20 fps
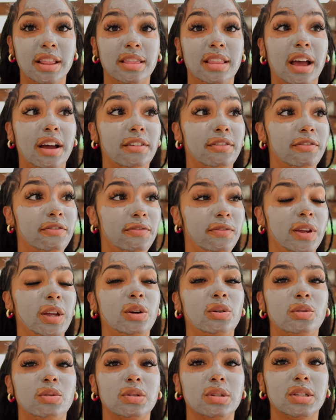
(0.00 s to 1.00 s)
that
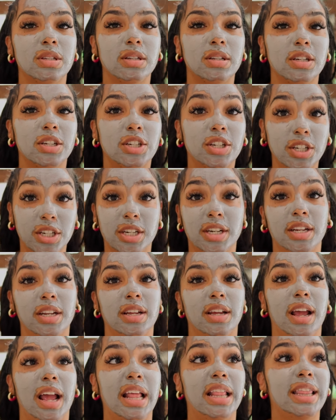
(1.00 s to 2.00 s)
feels good
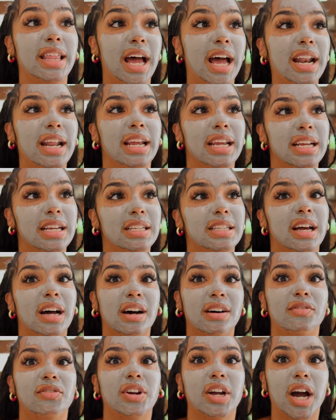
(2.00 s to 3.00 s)
and that is
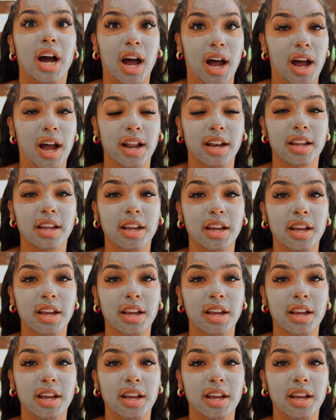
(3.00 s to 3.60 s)
of God.